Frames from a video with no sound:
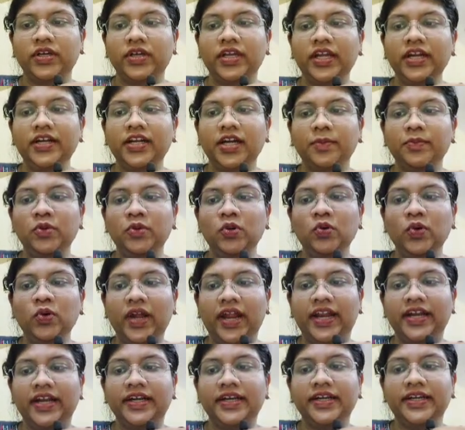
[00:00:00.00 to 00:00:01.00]
okay,
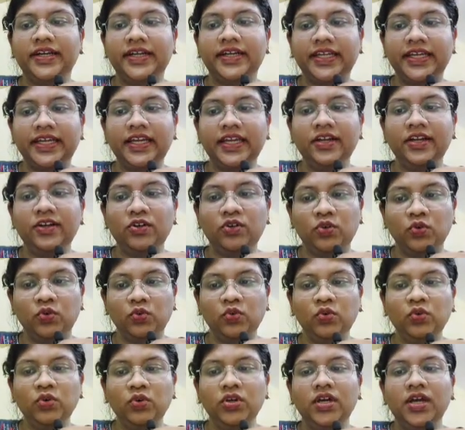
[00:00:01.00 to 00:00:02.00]

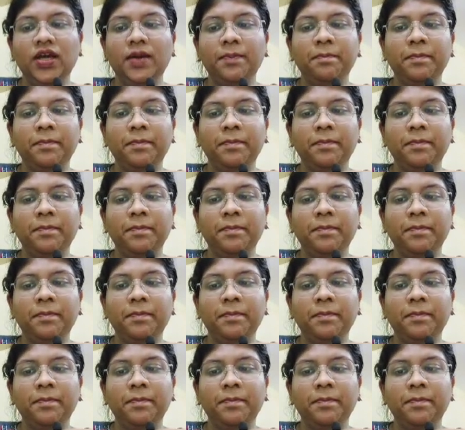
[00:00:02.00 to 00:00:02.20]
WNT2,